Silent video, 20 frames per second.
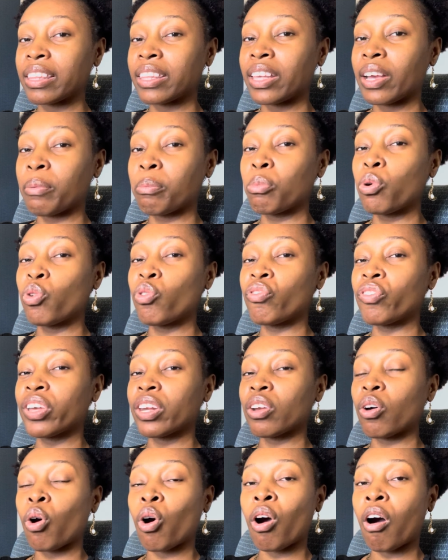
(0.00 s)
They're
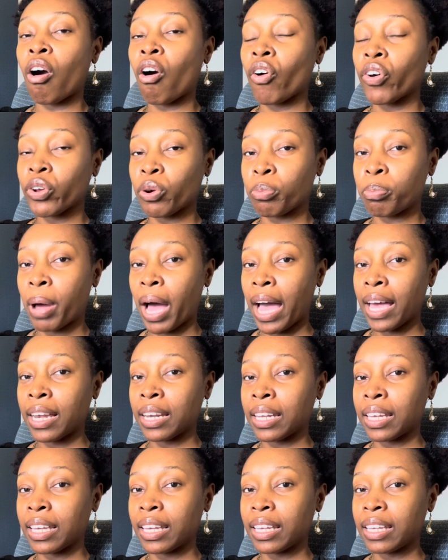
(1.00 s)
moving on
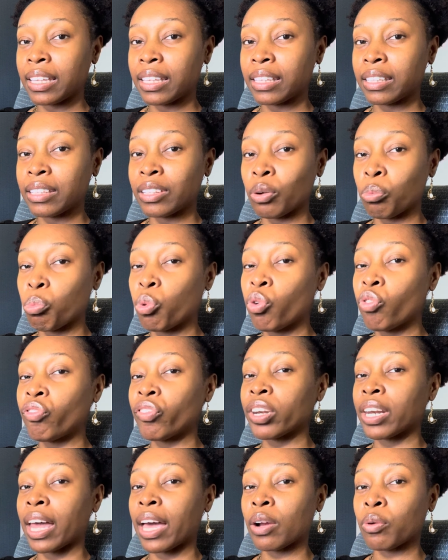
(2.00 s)
autopilot. They're
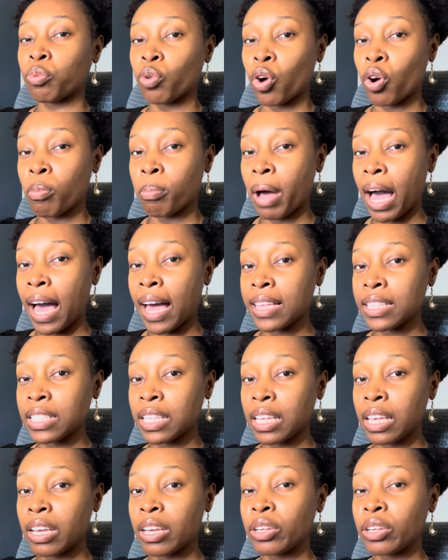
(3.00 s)
moving like robots.